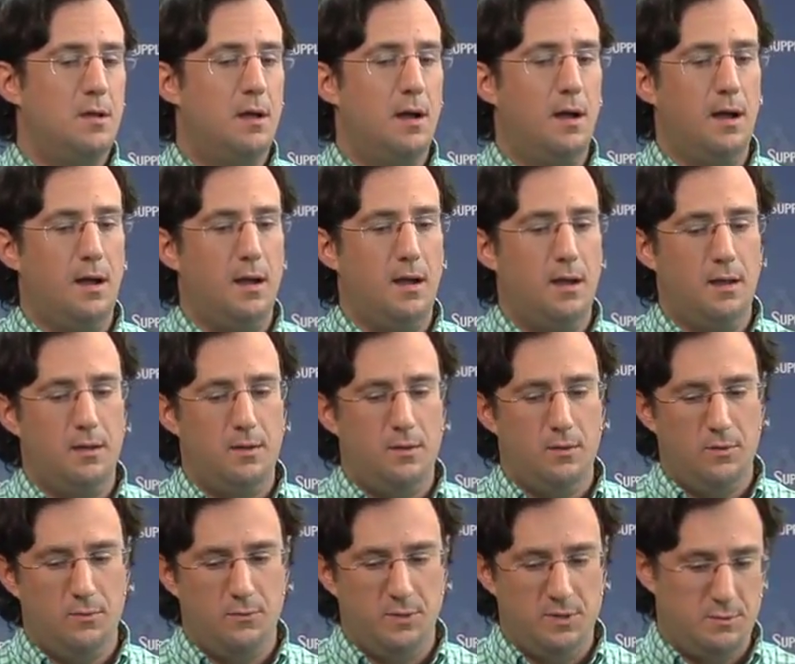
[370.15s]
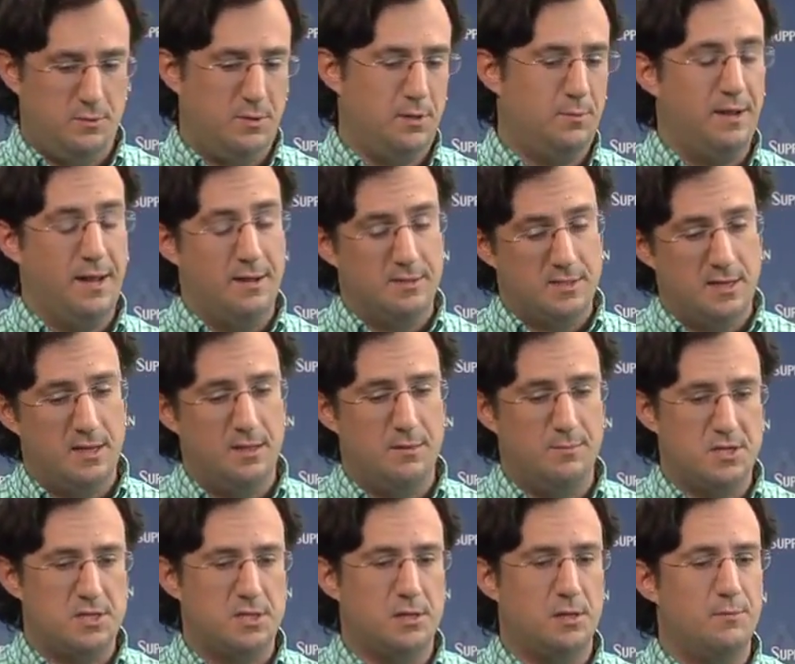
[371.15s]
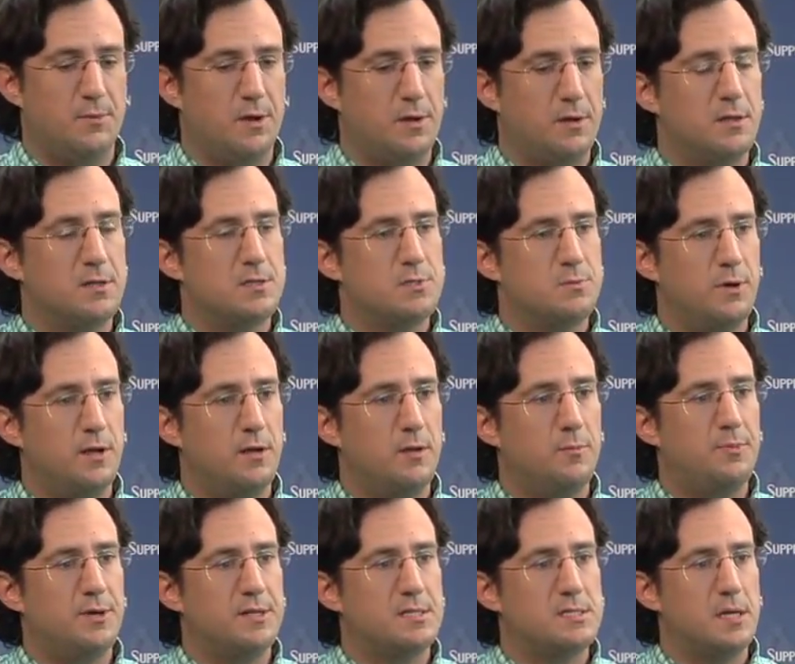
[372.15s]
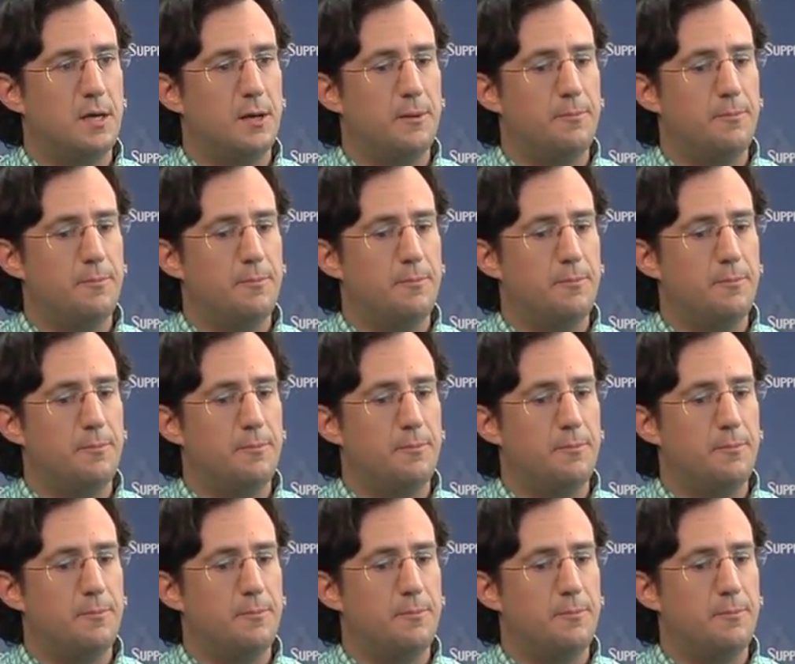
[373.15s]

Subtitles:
We do a little bit outside the Michigan market as well, but